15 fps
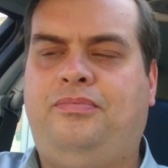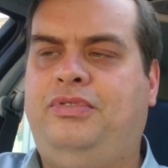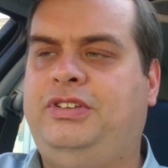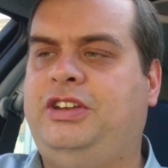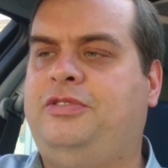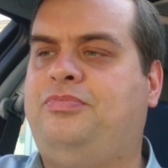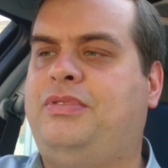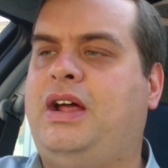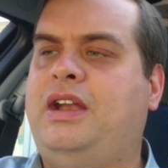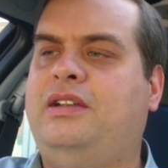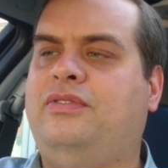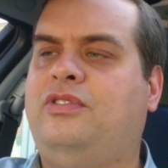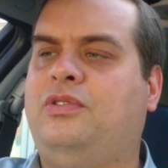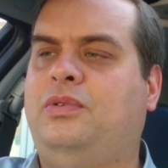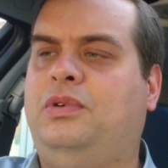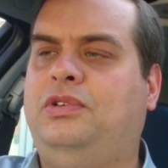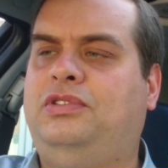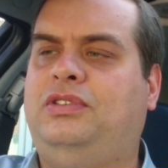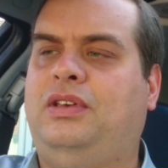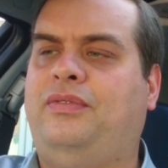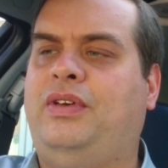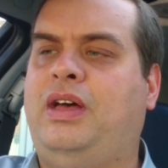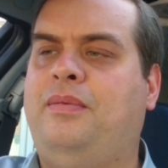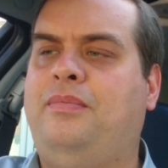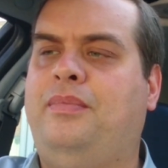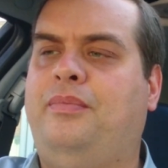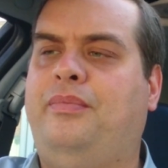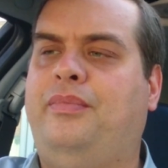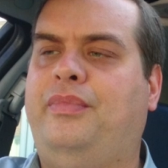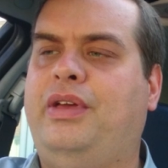British brand, of course,
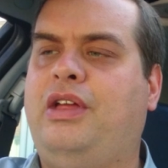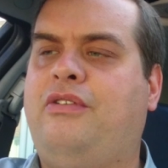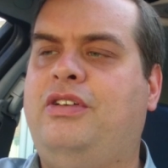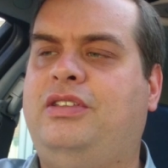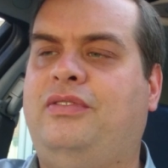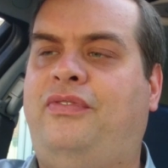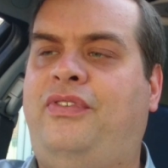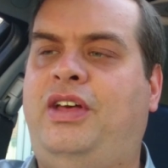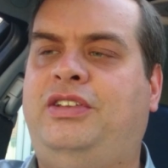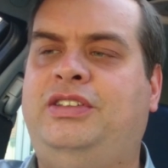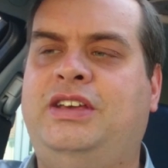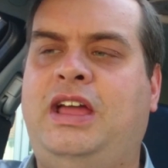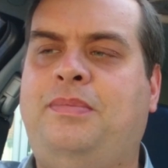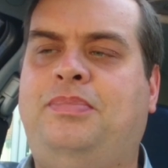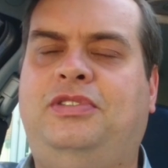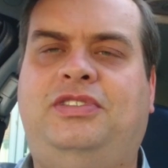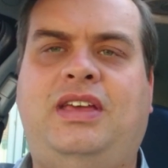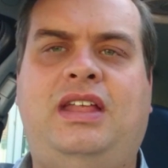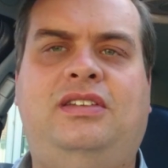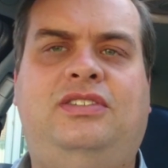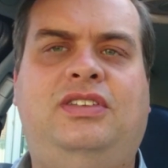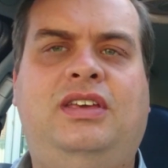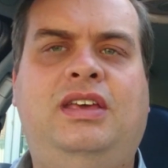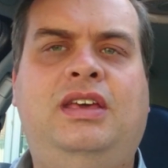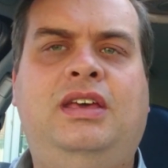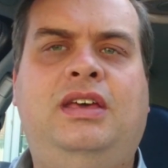increase of 38%,